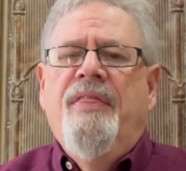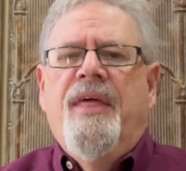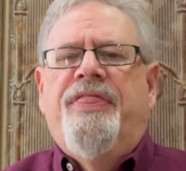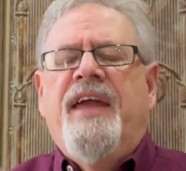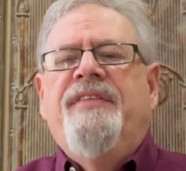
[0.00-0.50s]

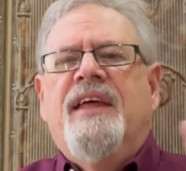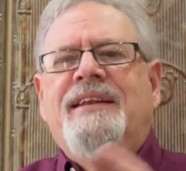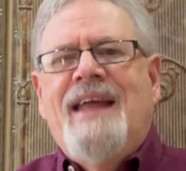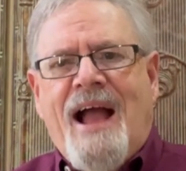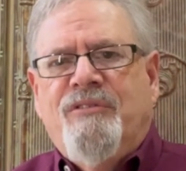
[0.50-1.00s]
The thing the
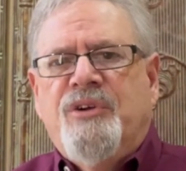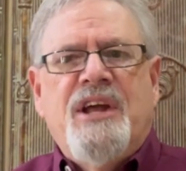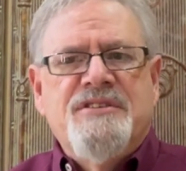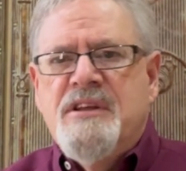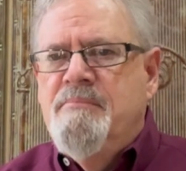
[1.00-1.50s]
devil
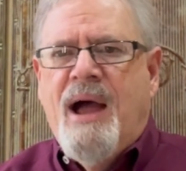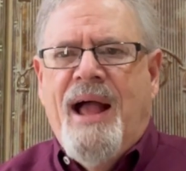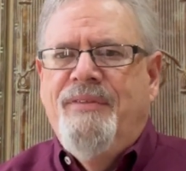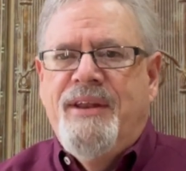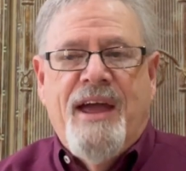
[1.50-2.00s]
doesn't
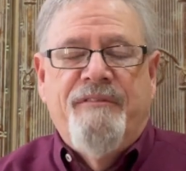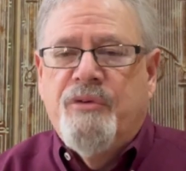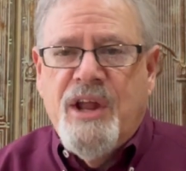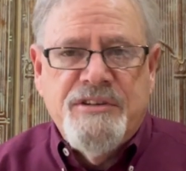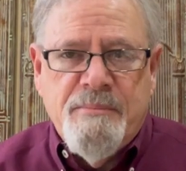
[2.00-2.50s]
mind, the
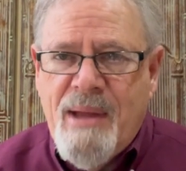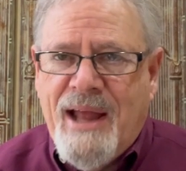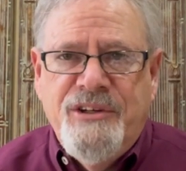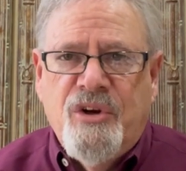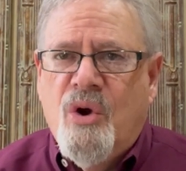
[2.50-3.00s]
devil doesn't
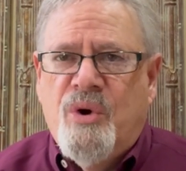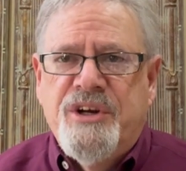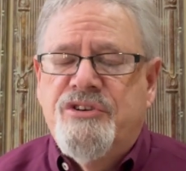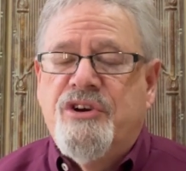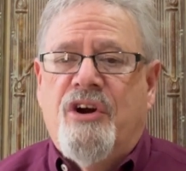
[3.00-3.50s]
mind you going
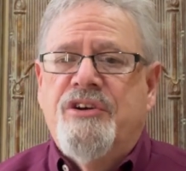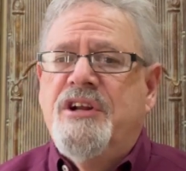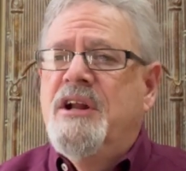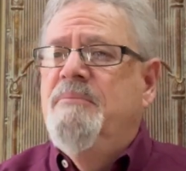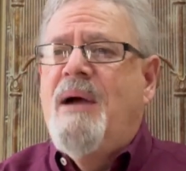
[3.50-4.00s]
to church.
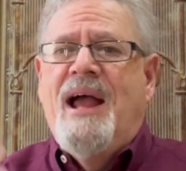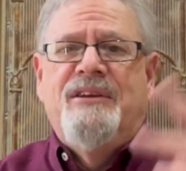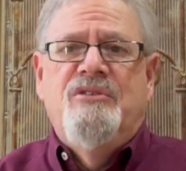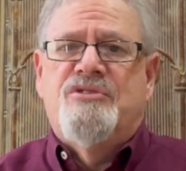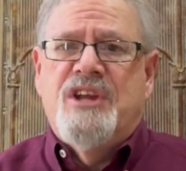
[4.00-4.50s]
He doesn't
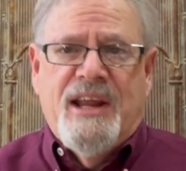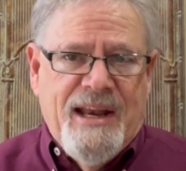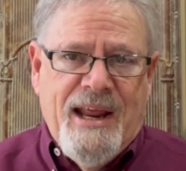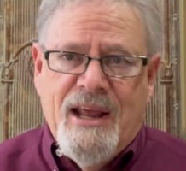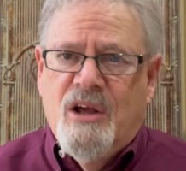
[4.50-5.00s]
mind you
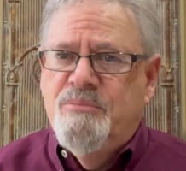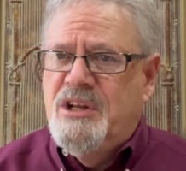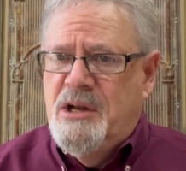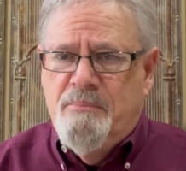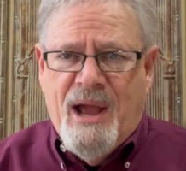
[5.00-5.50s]
singing hymns.
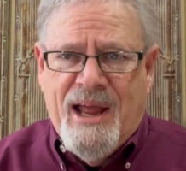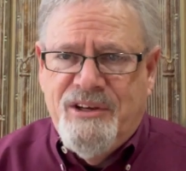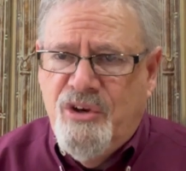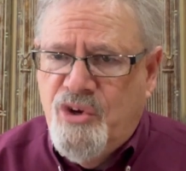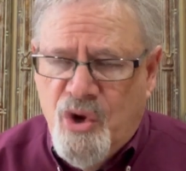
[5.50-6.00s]
He doesn't
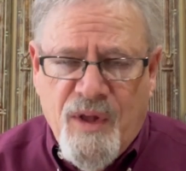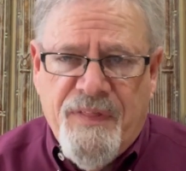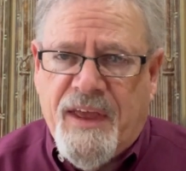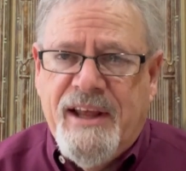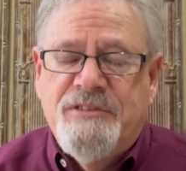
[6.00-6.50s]
mind you doing
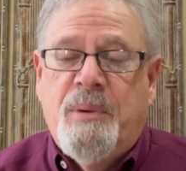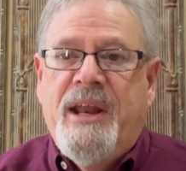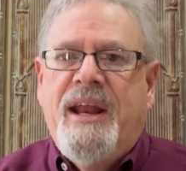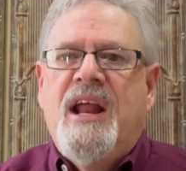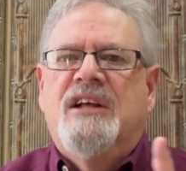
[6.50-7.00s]
things, but
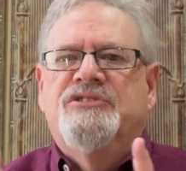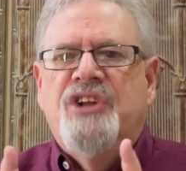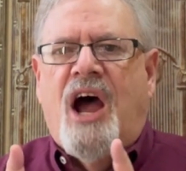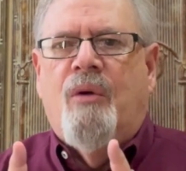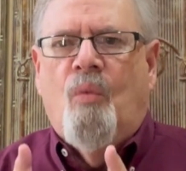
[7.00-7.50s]
he does
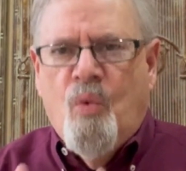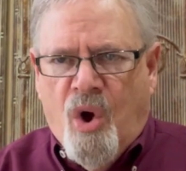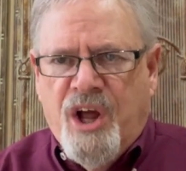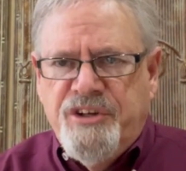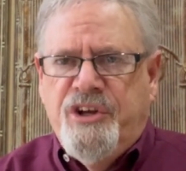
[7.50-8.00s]
not
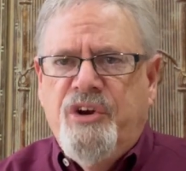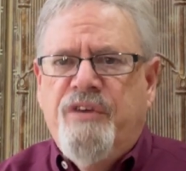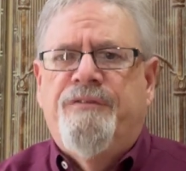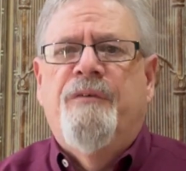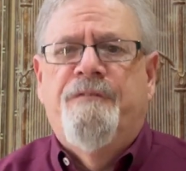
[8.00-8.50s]
want you
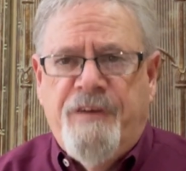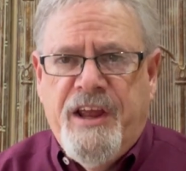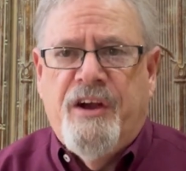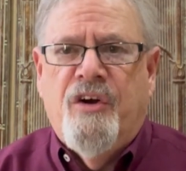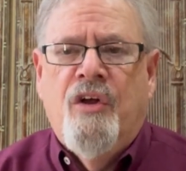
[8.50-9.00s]
to
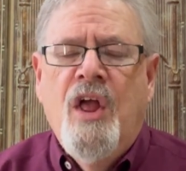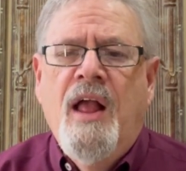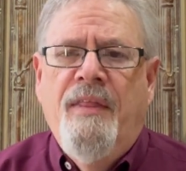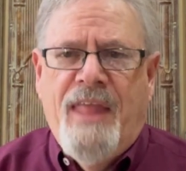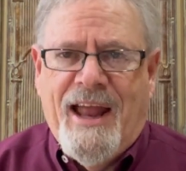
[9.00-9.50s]
fulfill
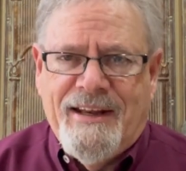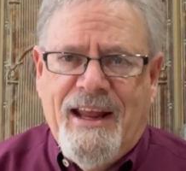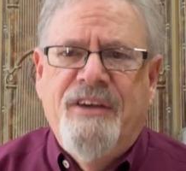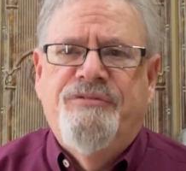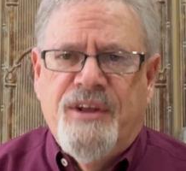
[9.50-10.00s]
that
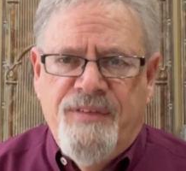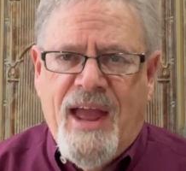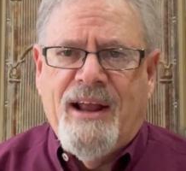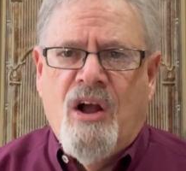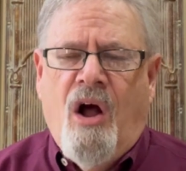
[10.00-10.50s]
gift and
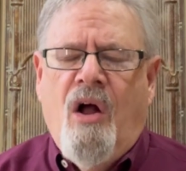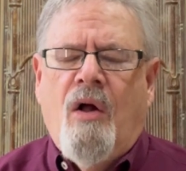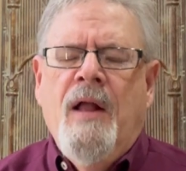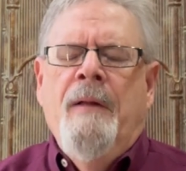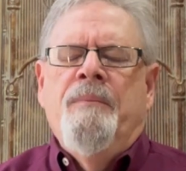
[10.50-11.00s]
that
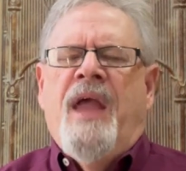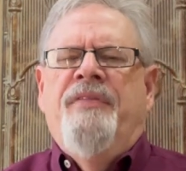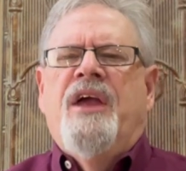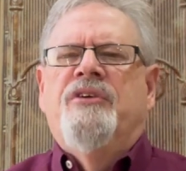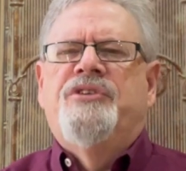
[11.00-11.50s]
call
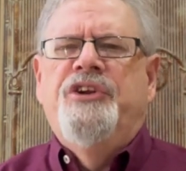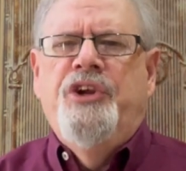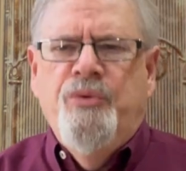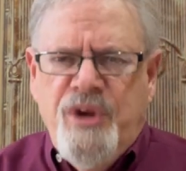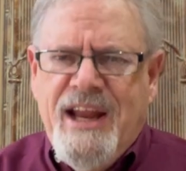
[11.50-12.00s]
and there's a
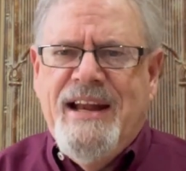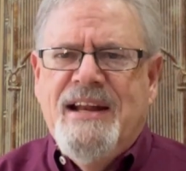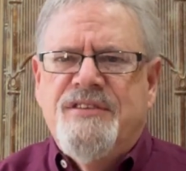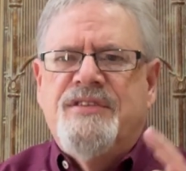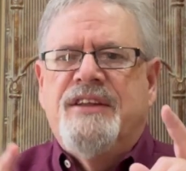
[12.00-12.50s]

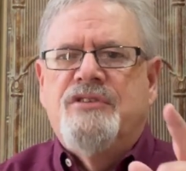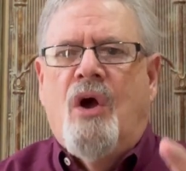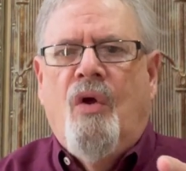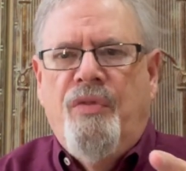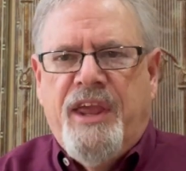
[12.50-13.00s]
uniqueness that's
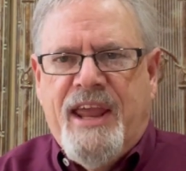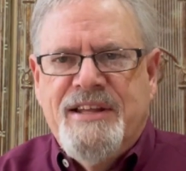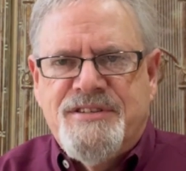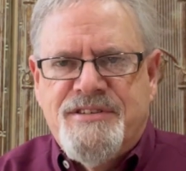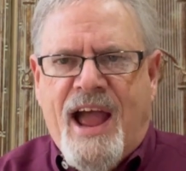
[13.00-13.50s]
on the
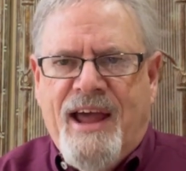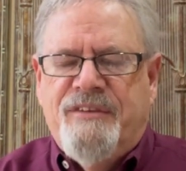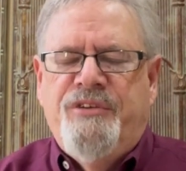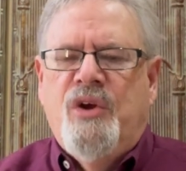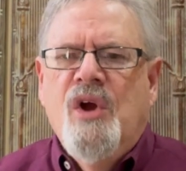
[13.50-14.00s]
inside
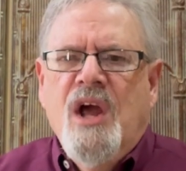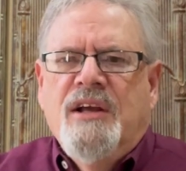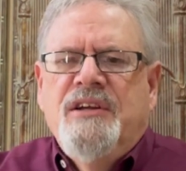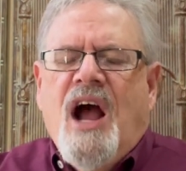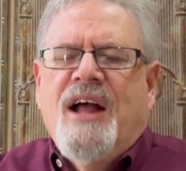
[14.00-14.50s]
of you
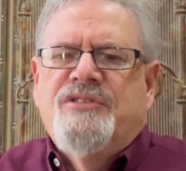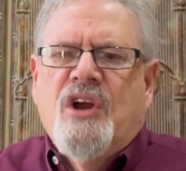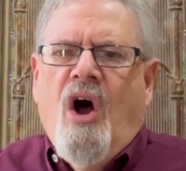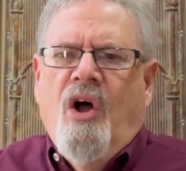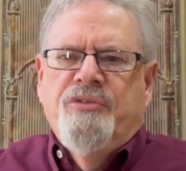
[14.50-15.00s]
and God's
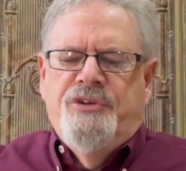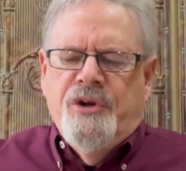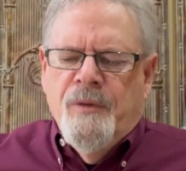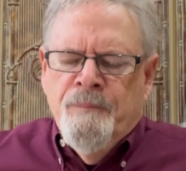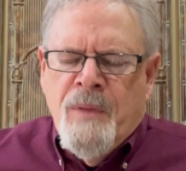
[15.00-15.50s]
called
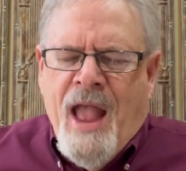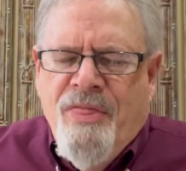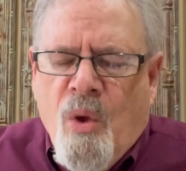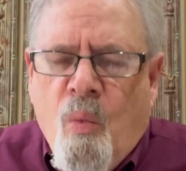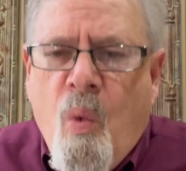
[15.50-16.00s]
you.
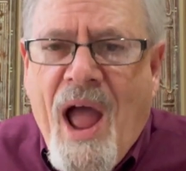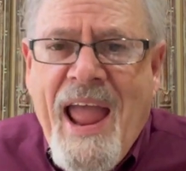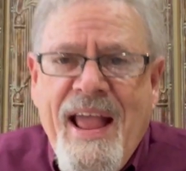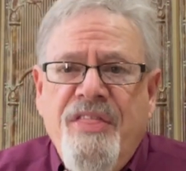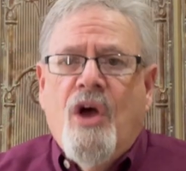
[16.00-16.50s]
And the
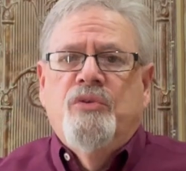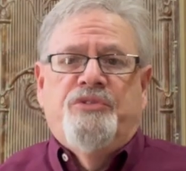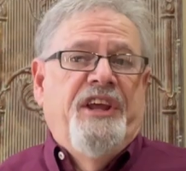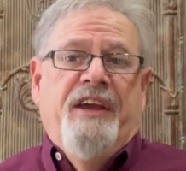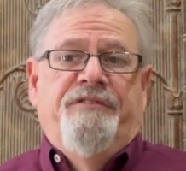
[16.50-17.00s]
way
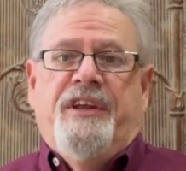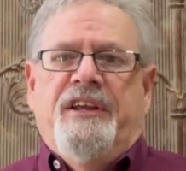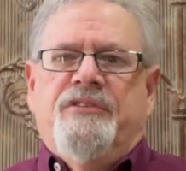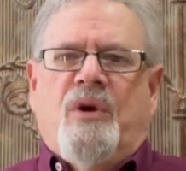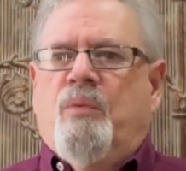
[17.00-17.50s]
those
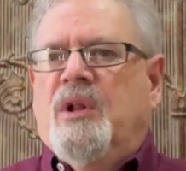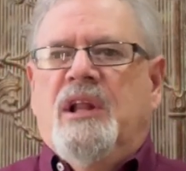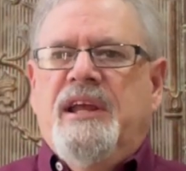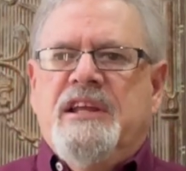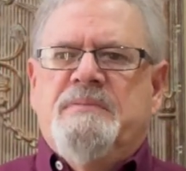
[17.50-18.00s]
giftings are
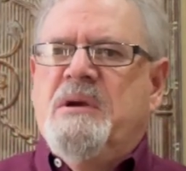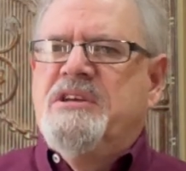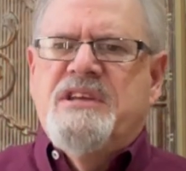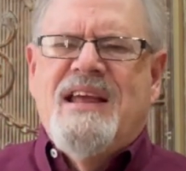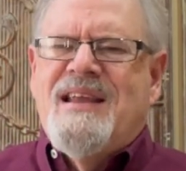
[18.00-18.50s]
released,
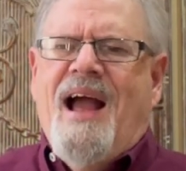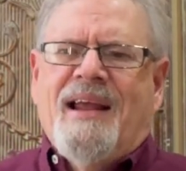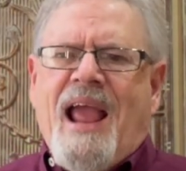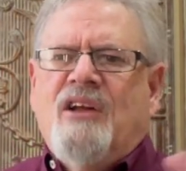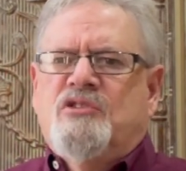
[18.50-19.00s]
because I, I
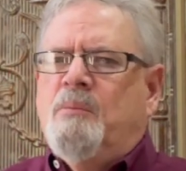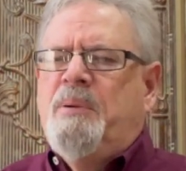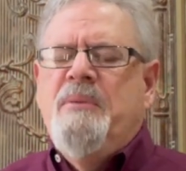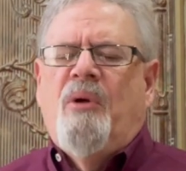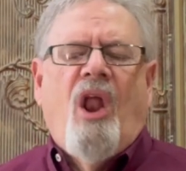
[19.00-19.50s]
counsel
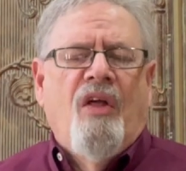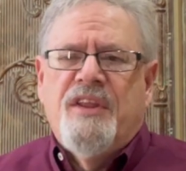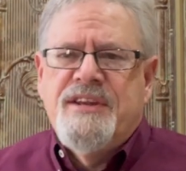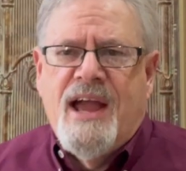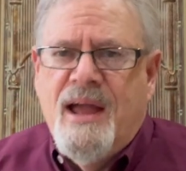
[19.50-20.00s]
people all
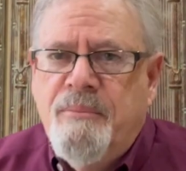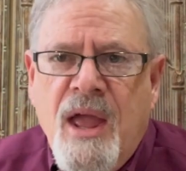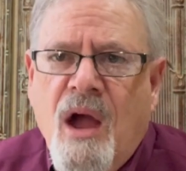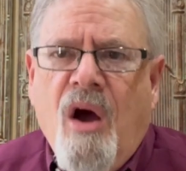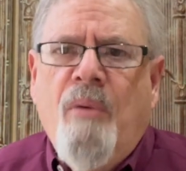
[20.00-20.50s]
the time.
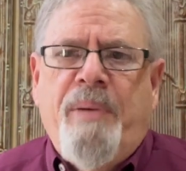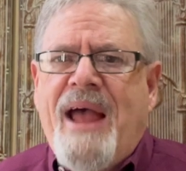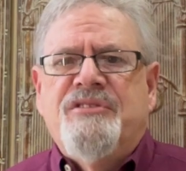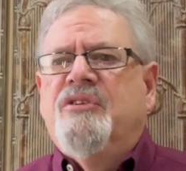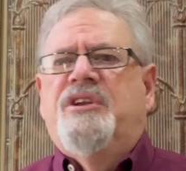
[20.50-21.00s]
Oh,
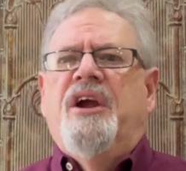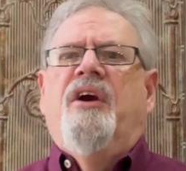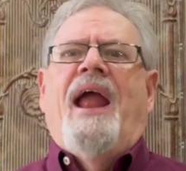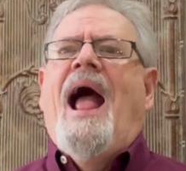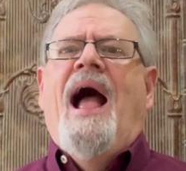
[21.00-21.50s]
Pastor
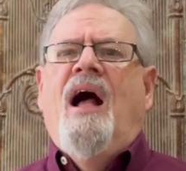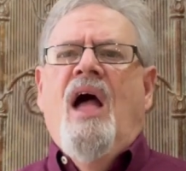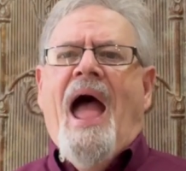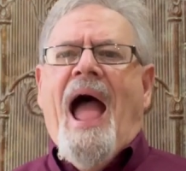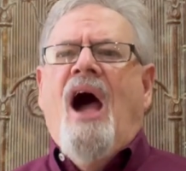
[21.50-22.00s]
Terry, how,
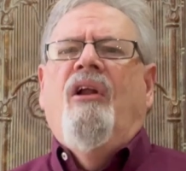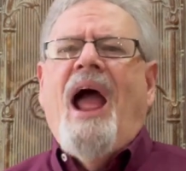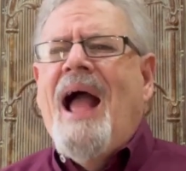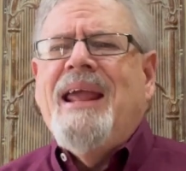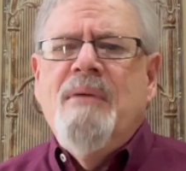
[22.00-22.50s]
how do
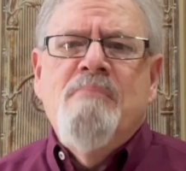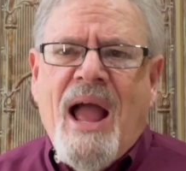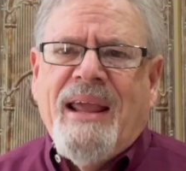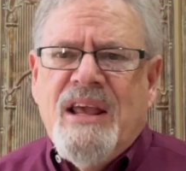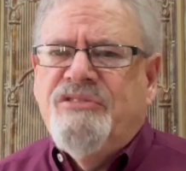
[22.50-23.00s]
I get
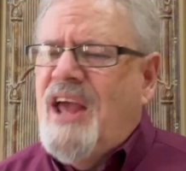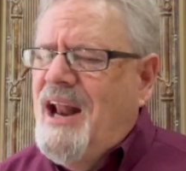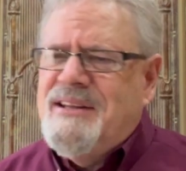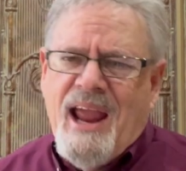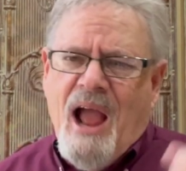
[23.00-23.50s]
my gifts?
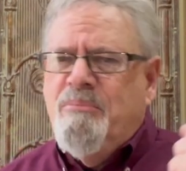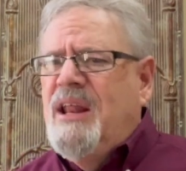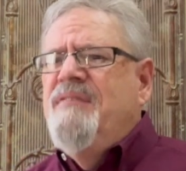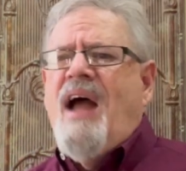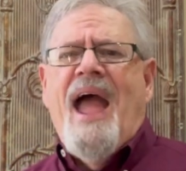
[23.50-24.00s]
I tell you, I
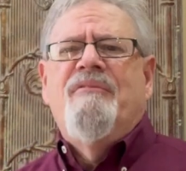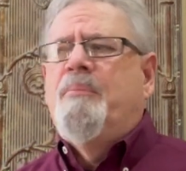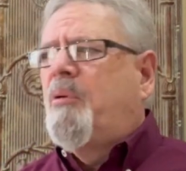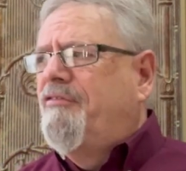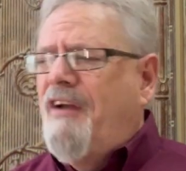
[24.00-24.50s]
believe I have a
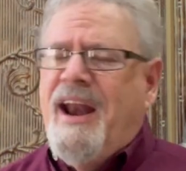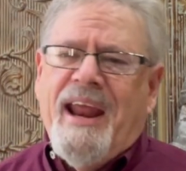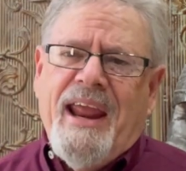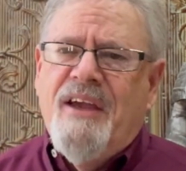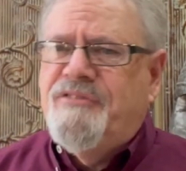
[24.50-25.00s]

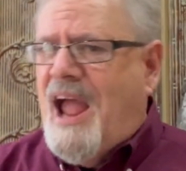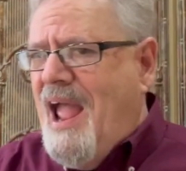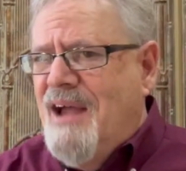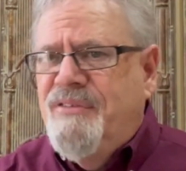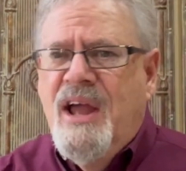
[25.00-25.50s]
prophetic gift. I
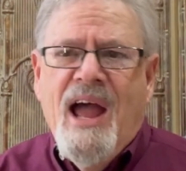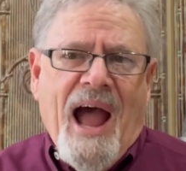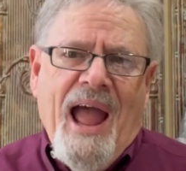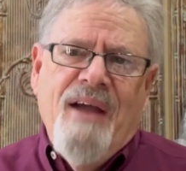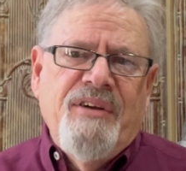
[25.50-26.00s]
have,
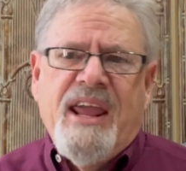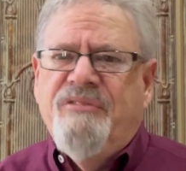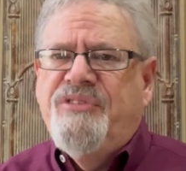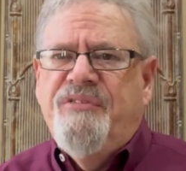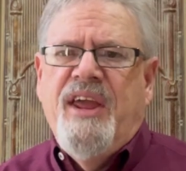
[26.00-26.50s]
I have a
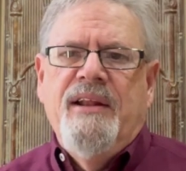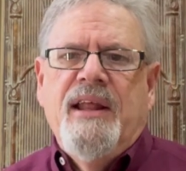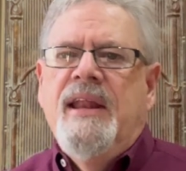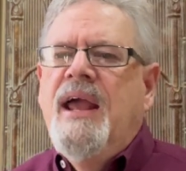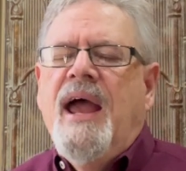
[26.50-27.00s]
gift of healing.